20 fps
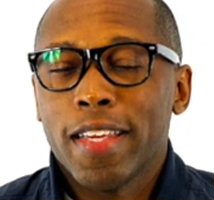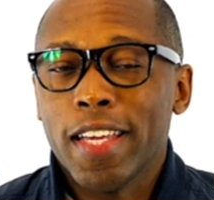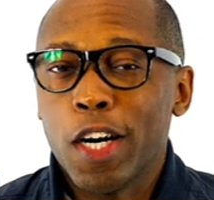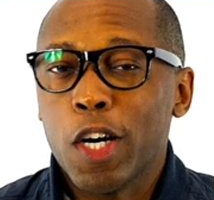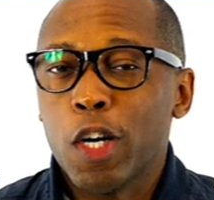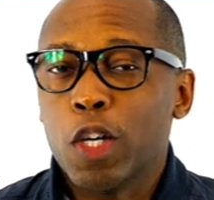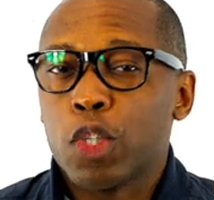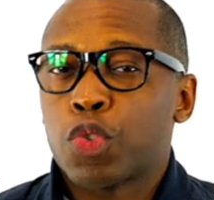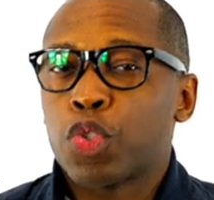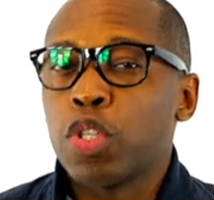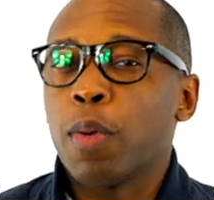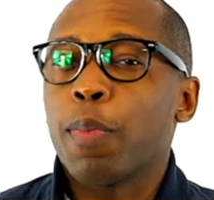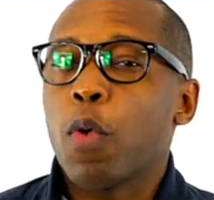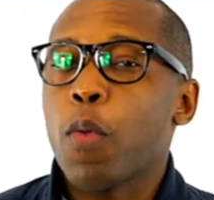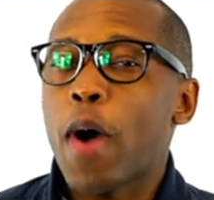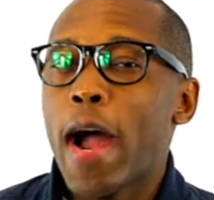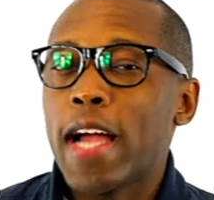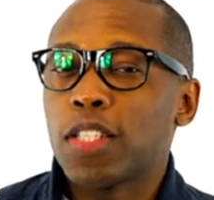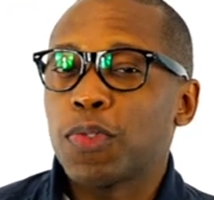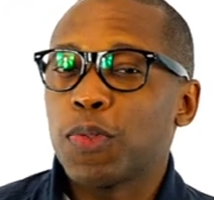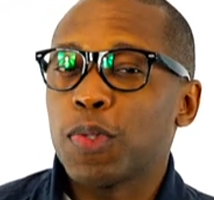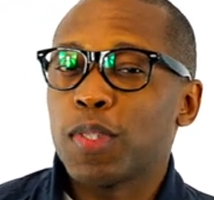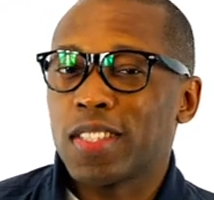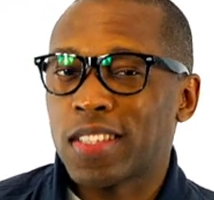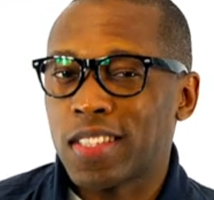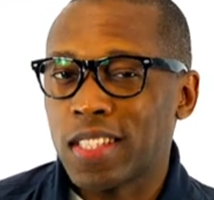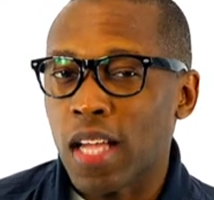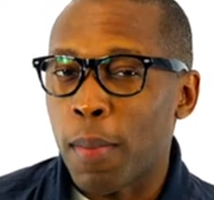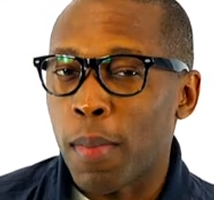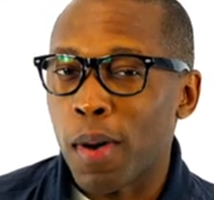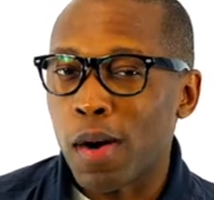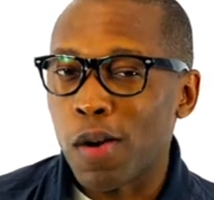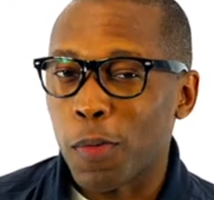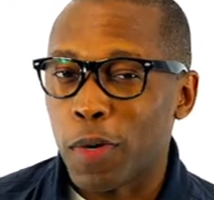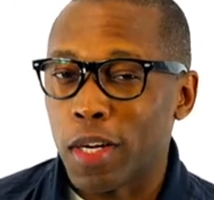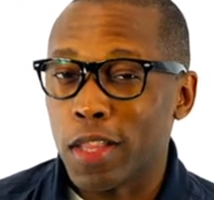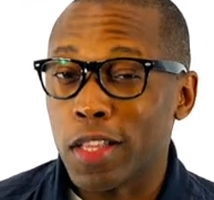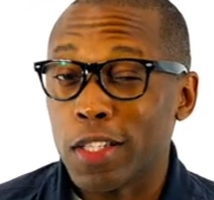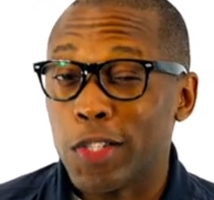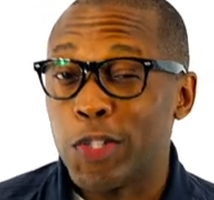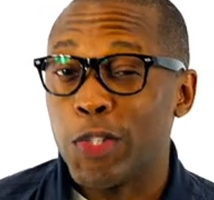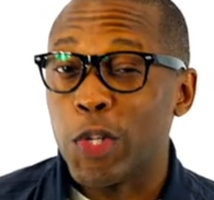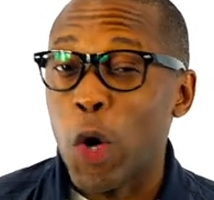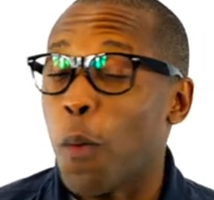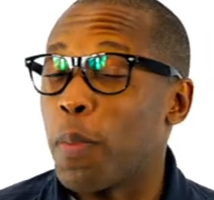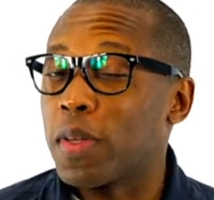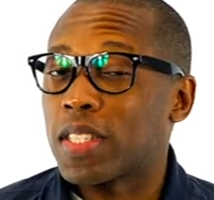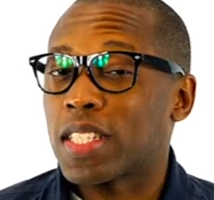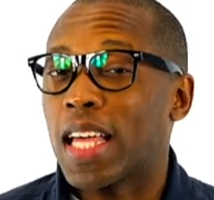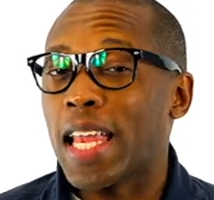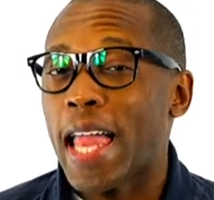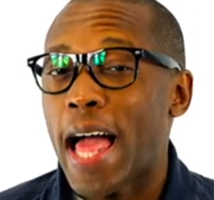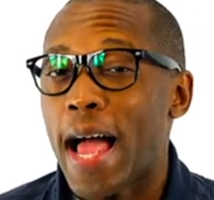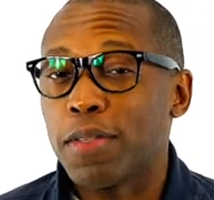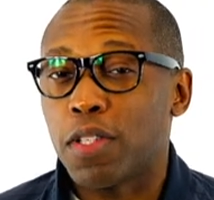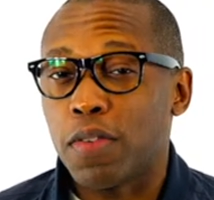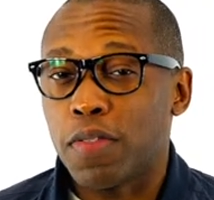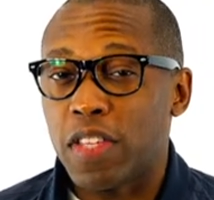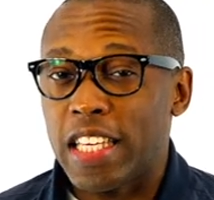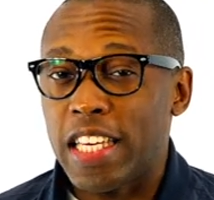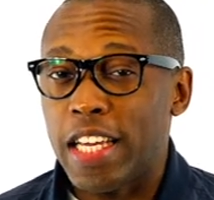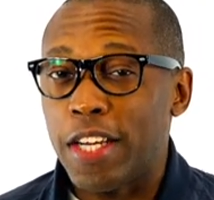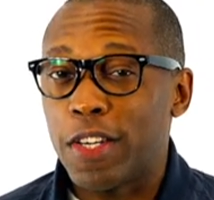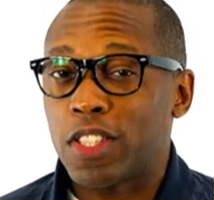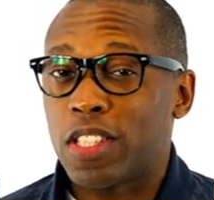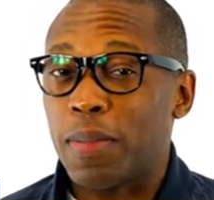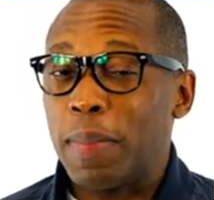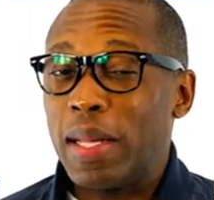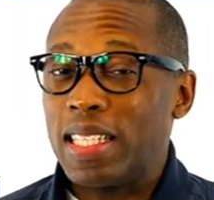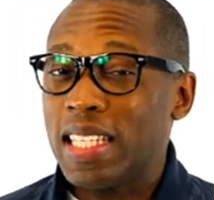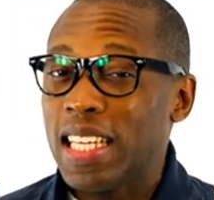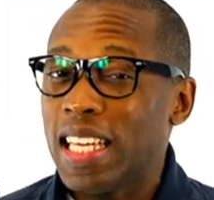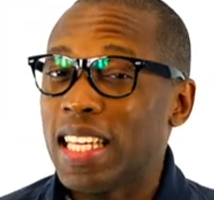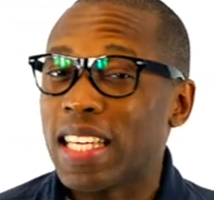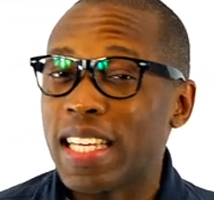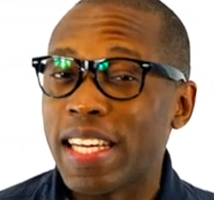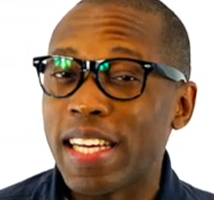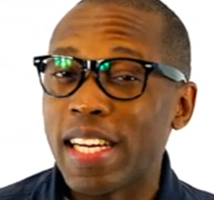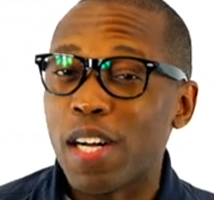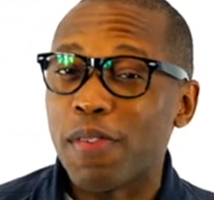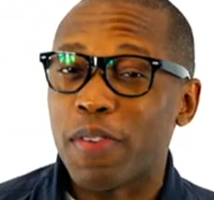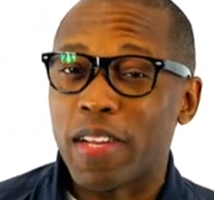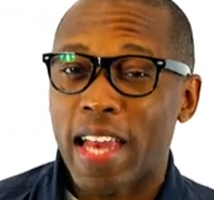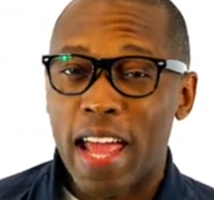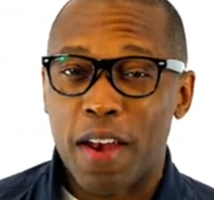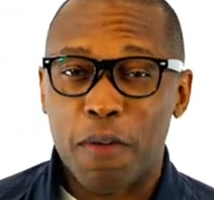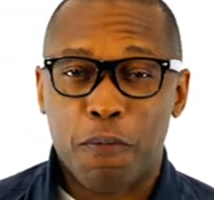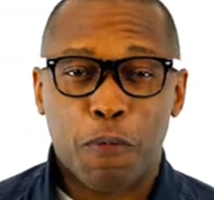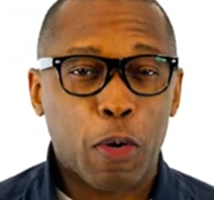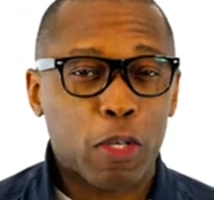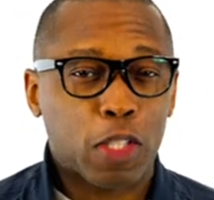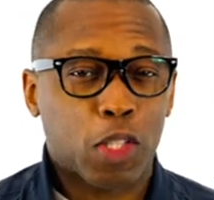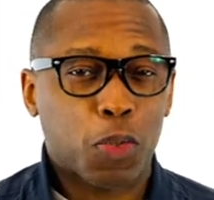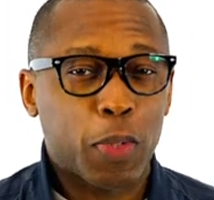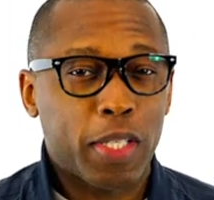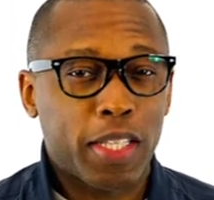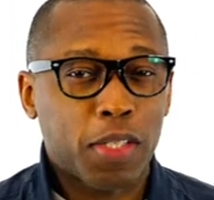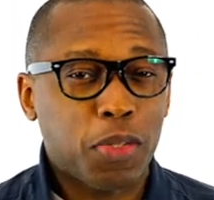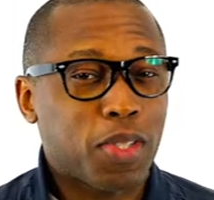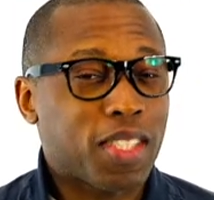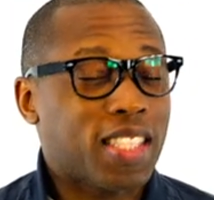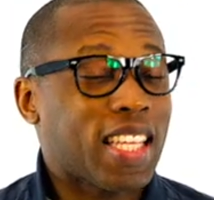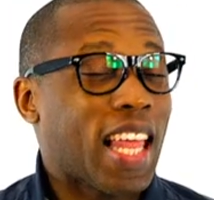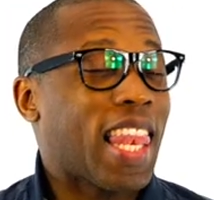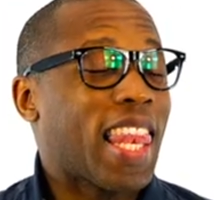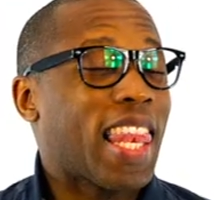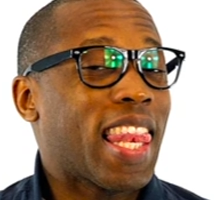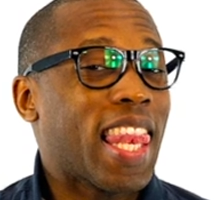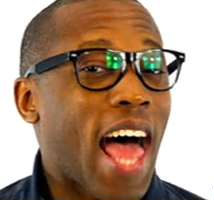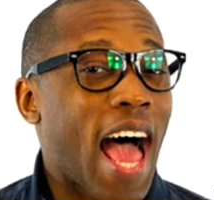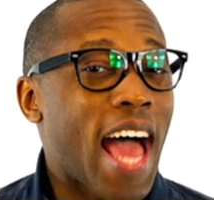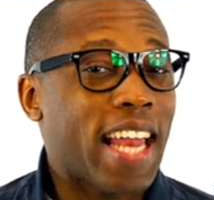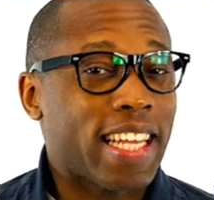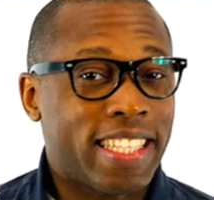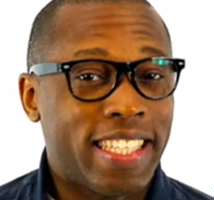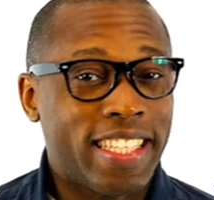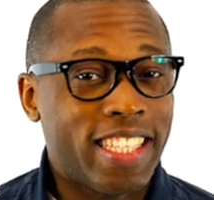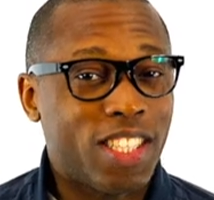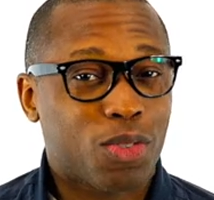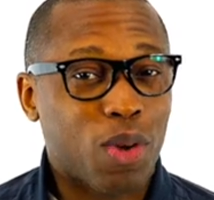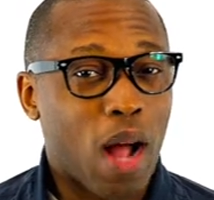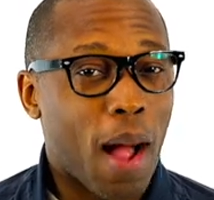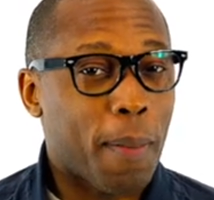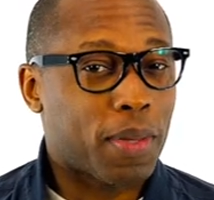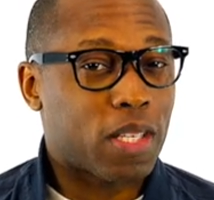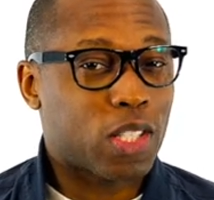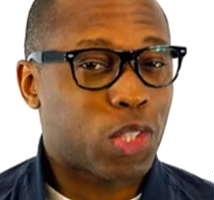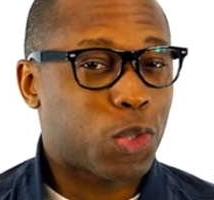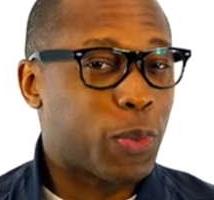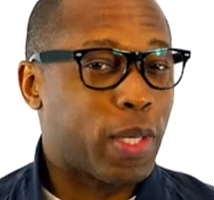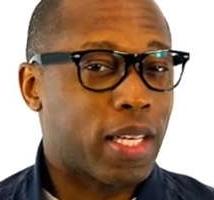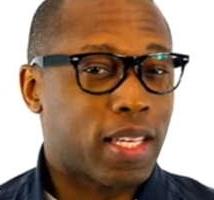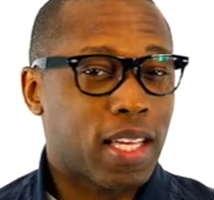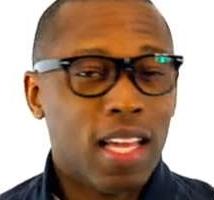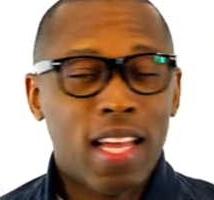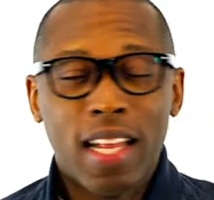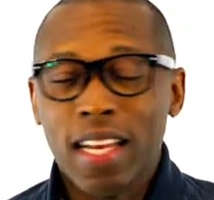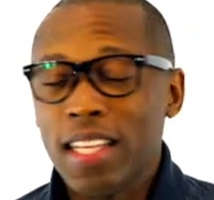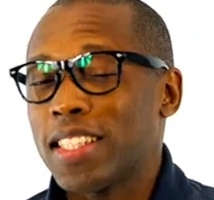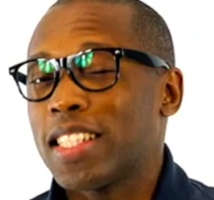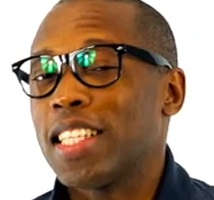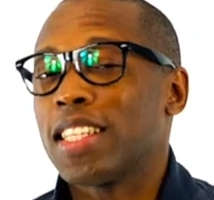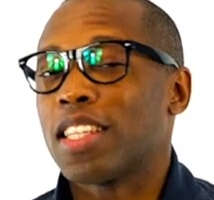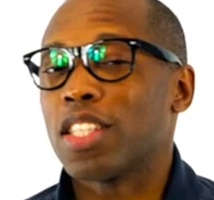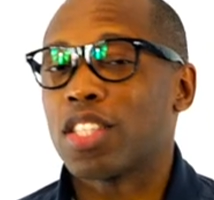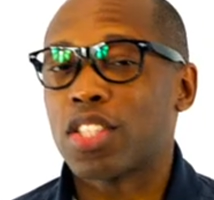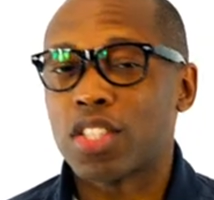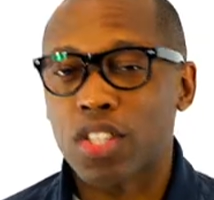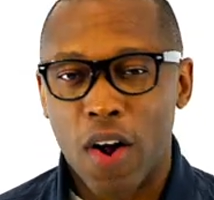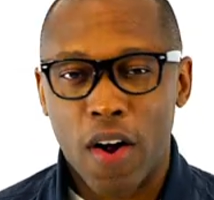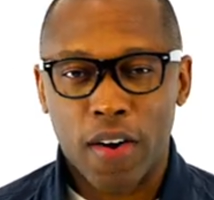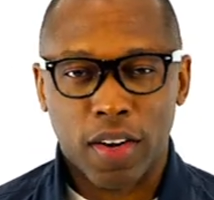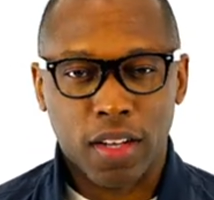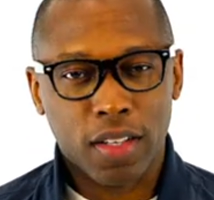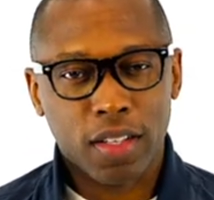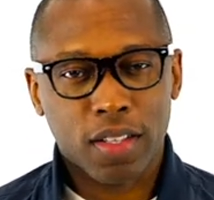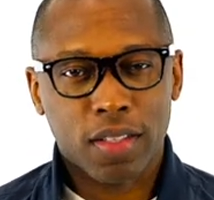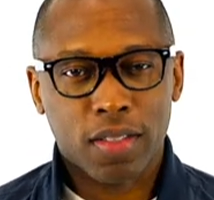Yo, Triple Whites for the summer, one of the dopest collabs of the year, some elite love and anniversary. There's just a lot of heat dropping this week. Let's get this started.